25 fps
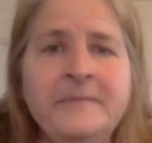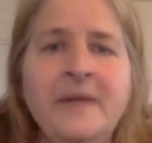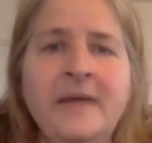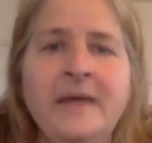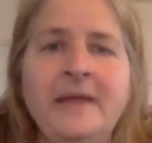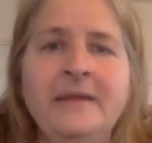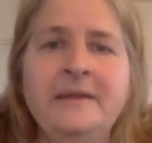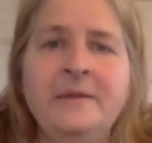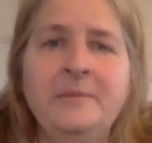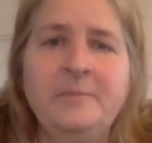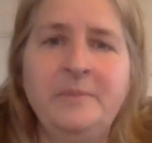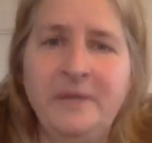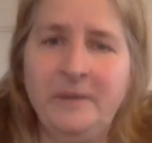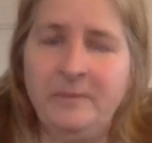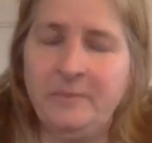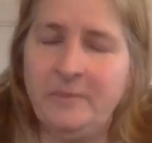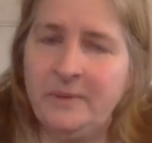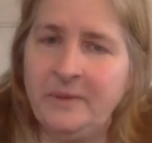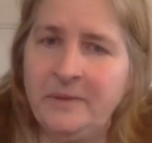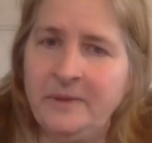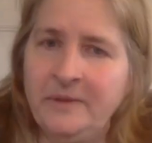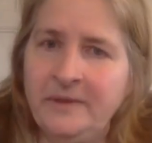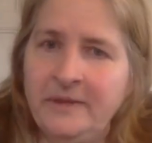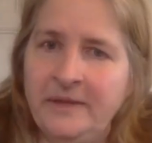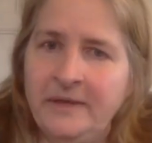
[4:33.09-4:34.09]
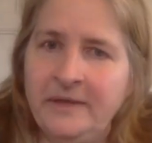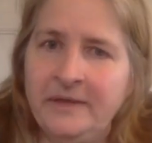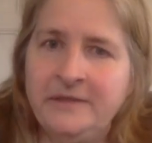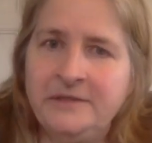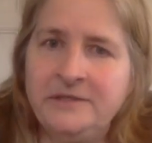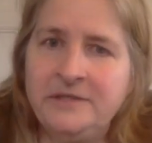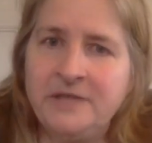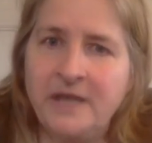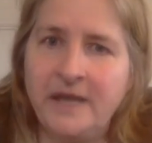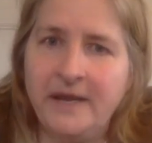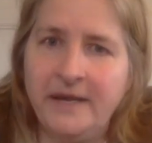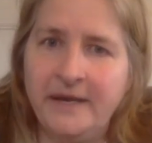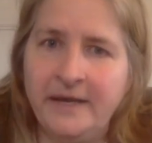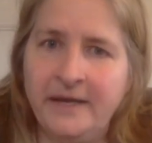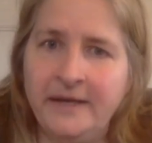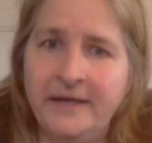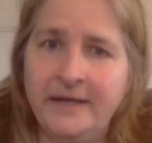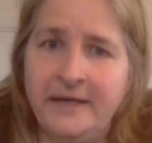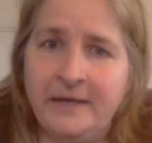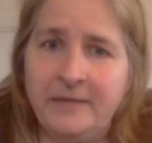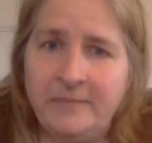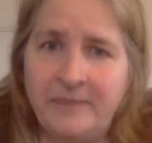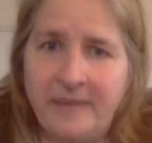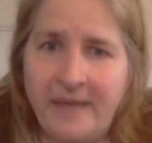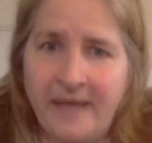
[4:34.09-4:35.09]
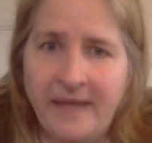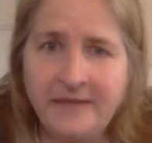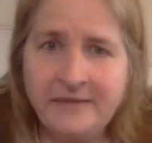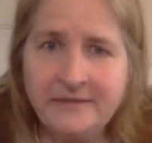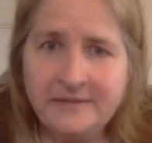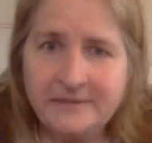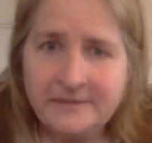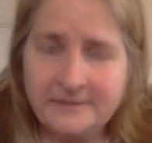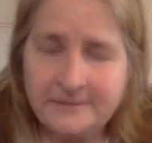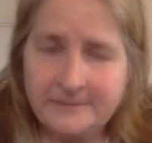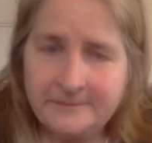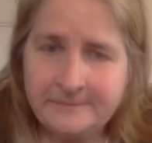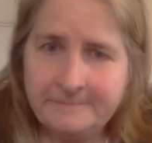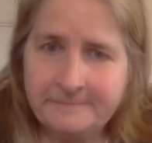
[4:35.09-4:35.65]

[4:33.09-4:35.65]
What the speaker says: and that people in China eat bats.